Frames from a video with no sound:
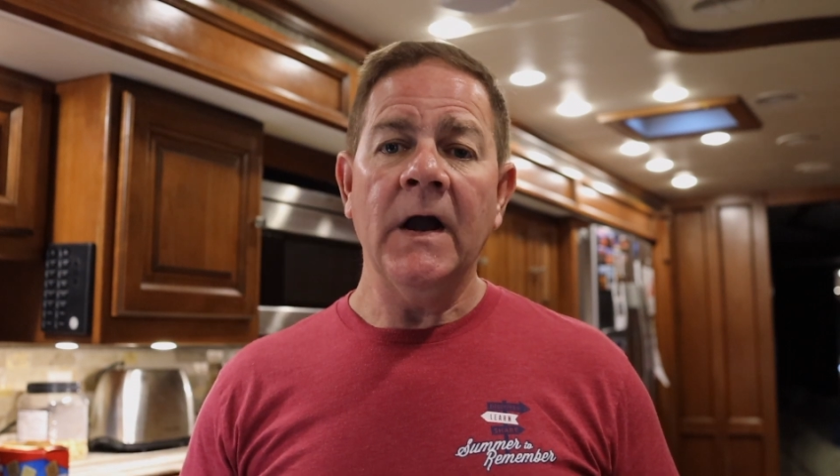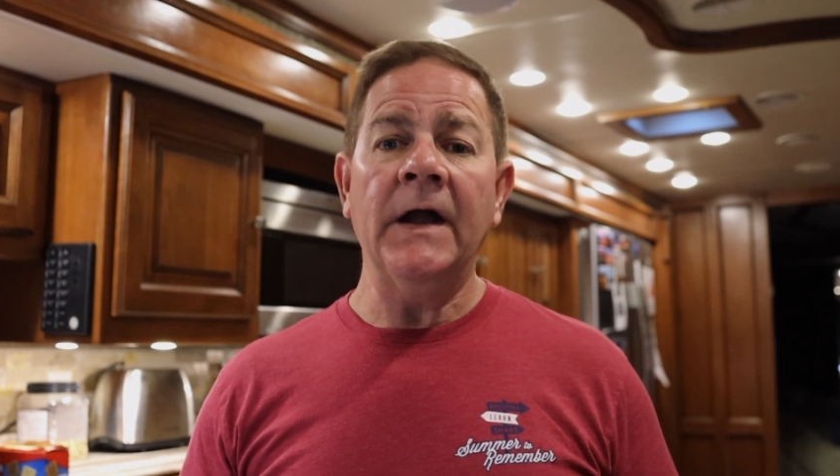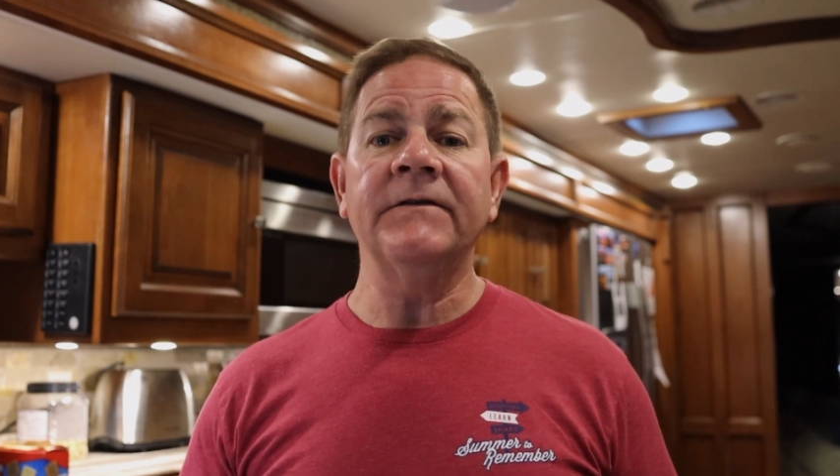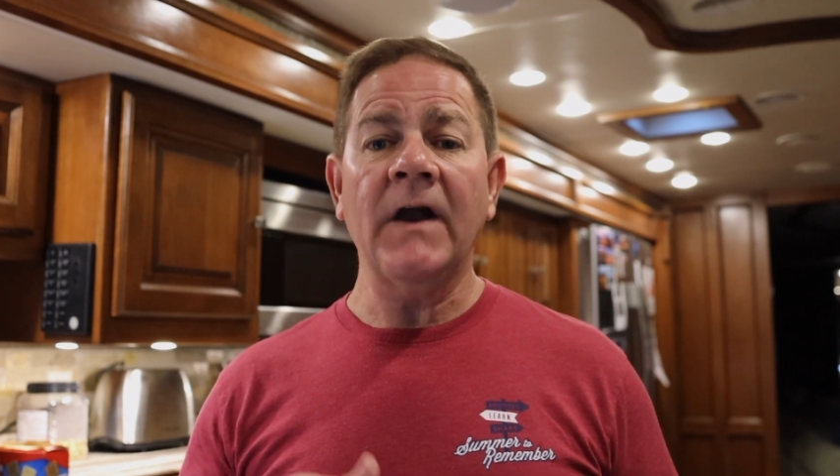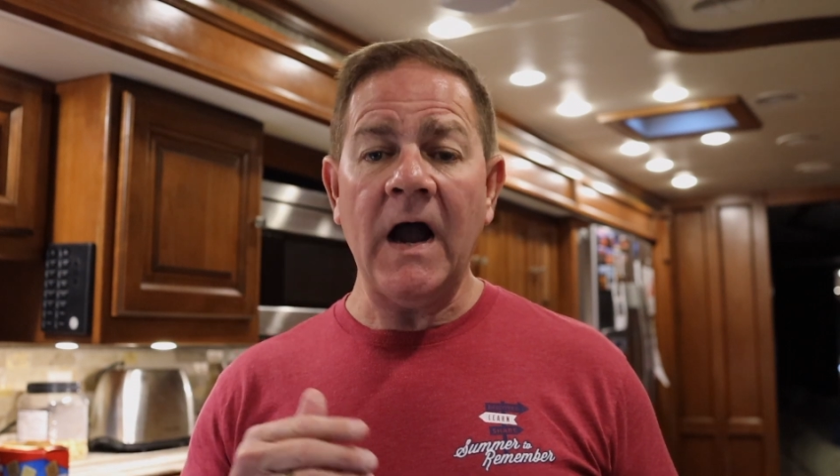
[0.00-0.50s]

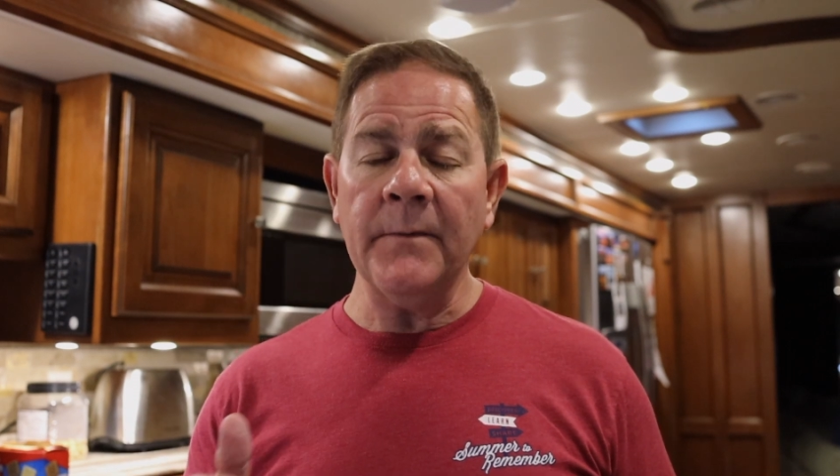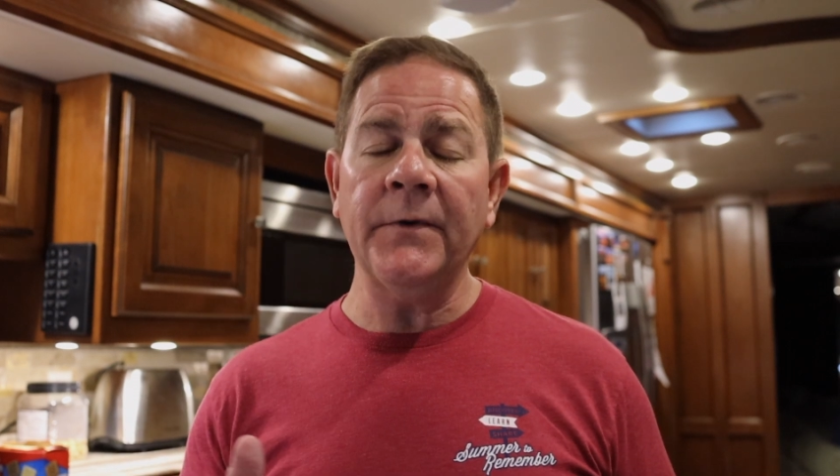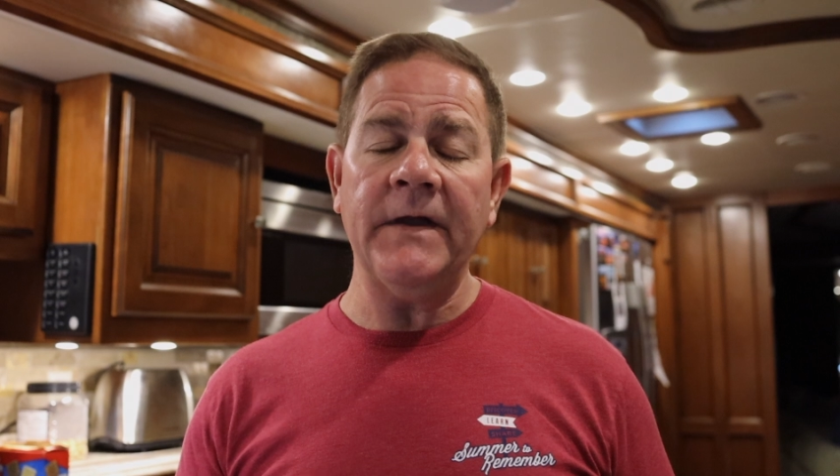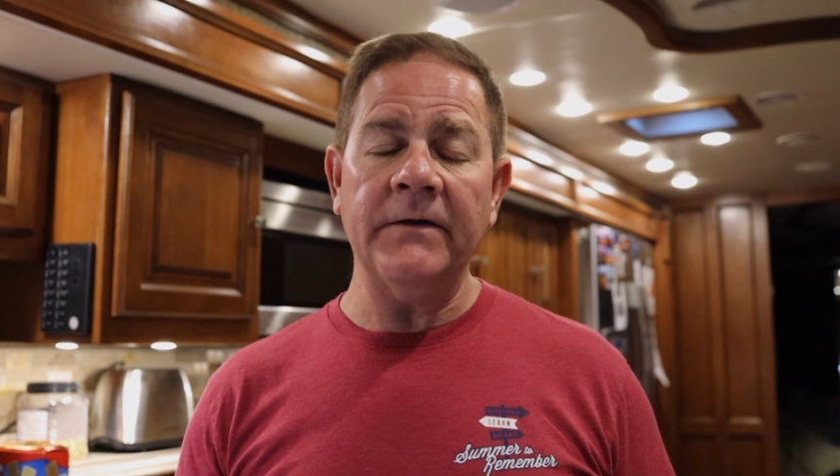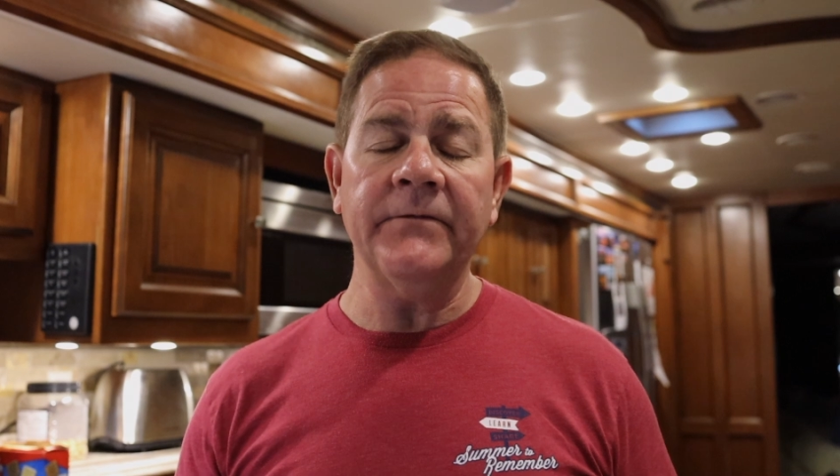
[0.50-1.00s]
On
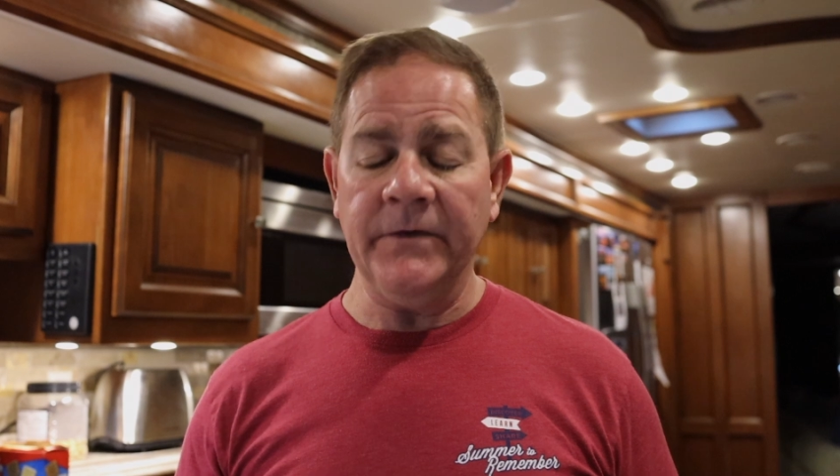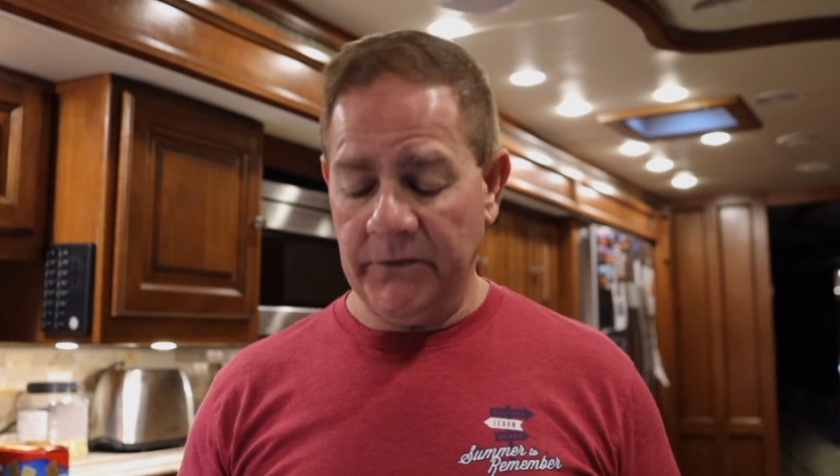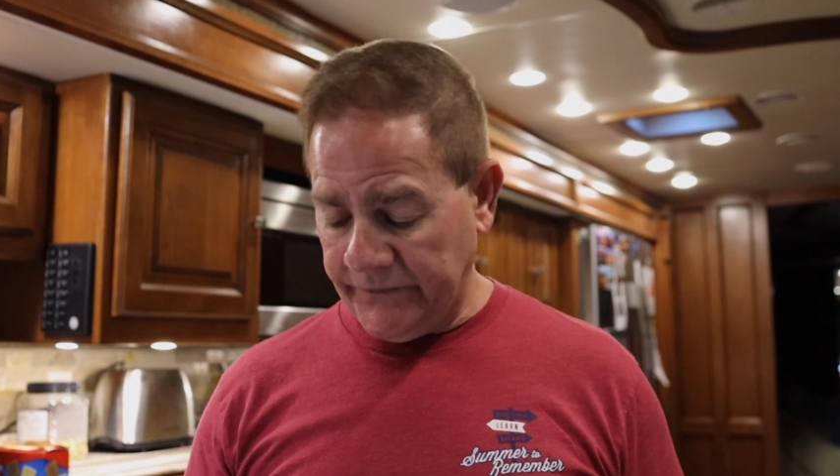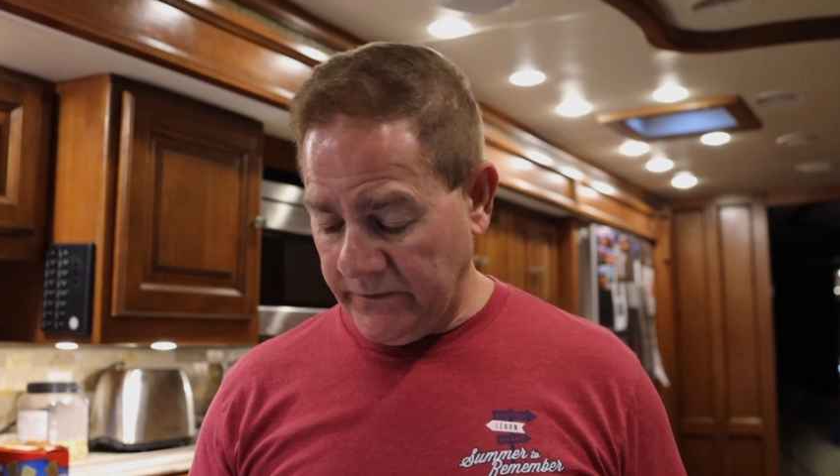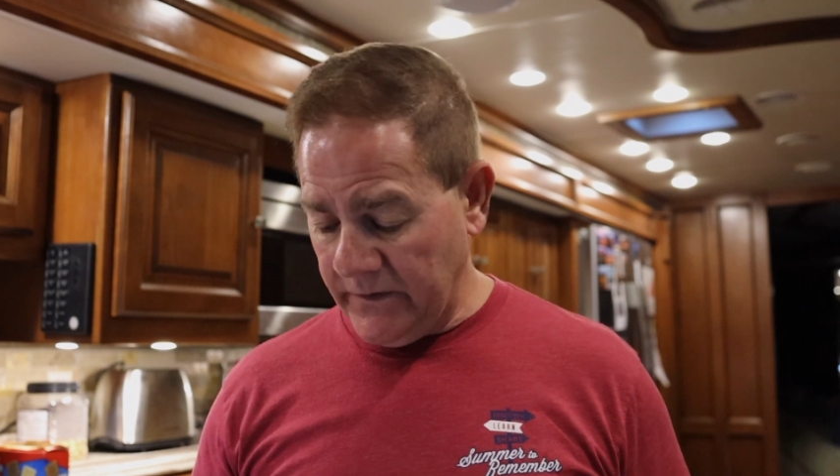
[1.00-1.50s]
top of that
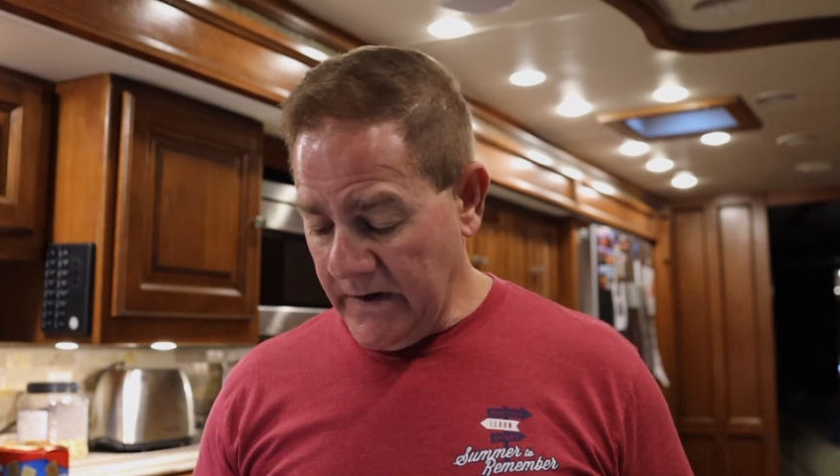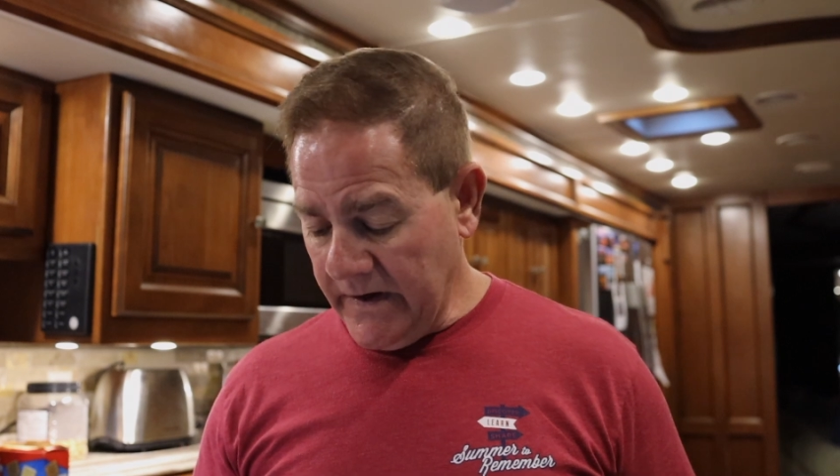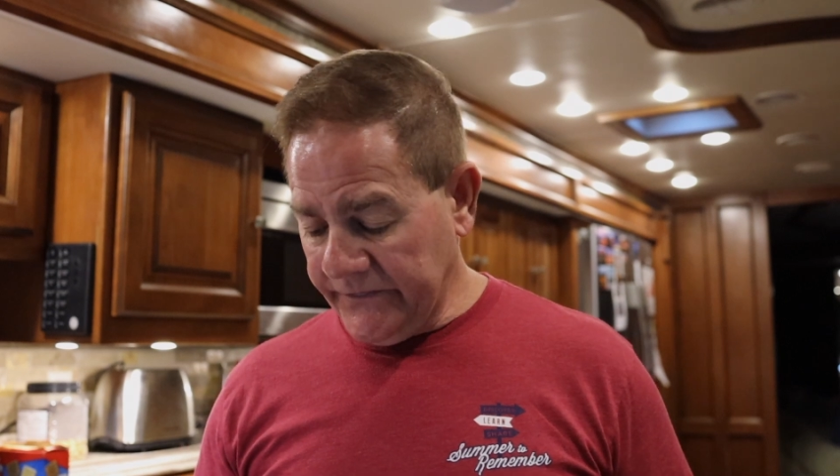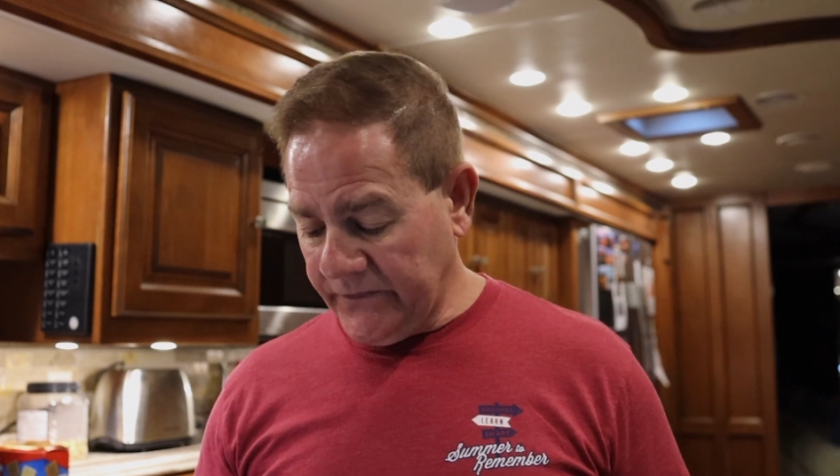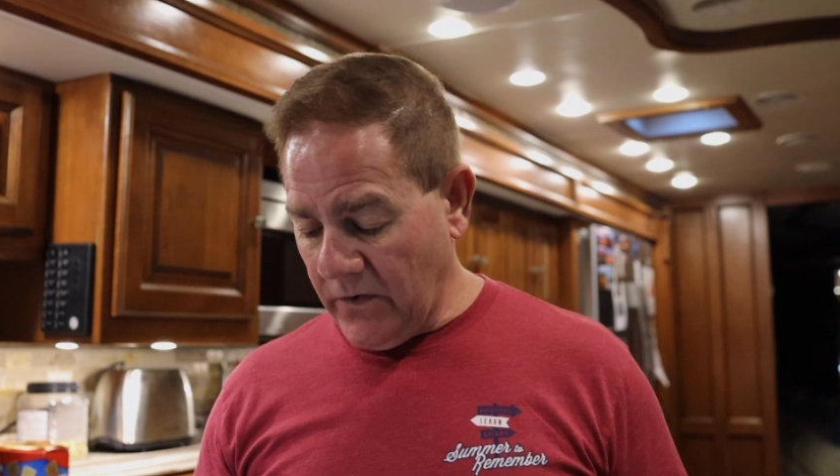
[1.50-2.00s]
filter
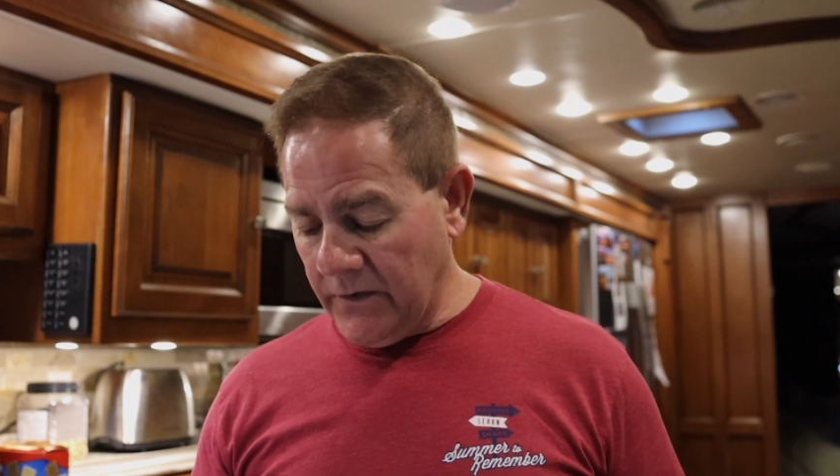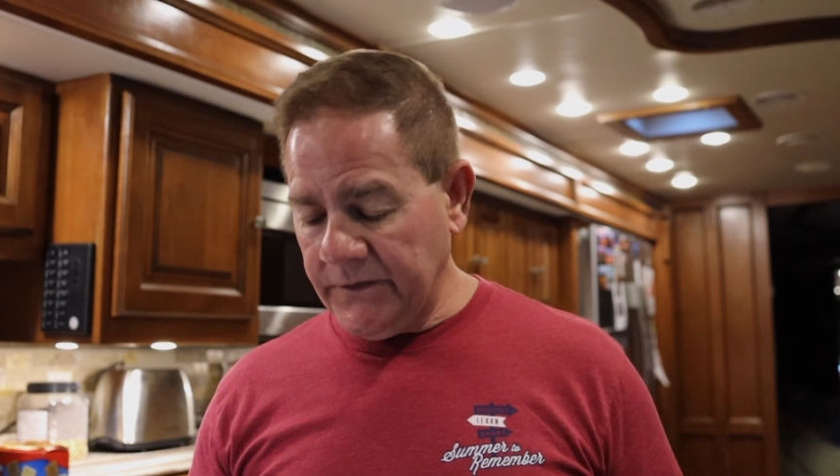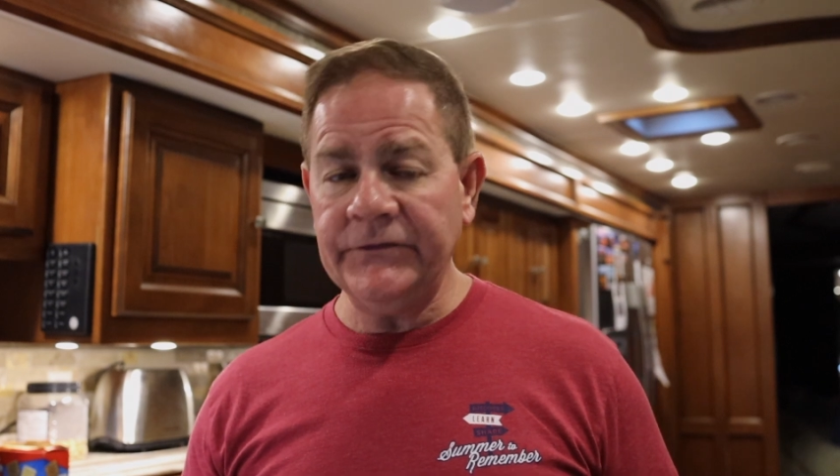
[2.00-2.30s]
is called the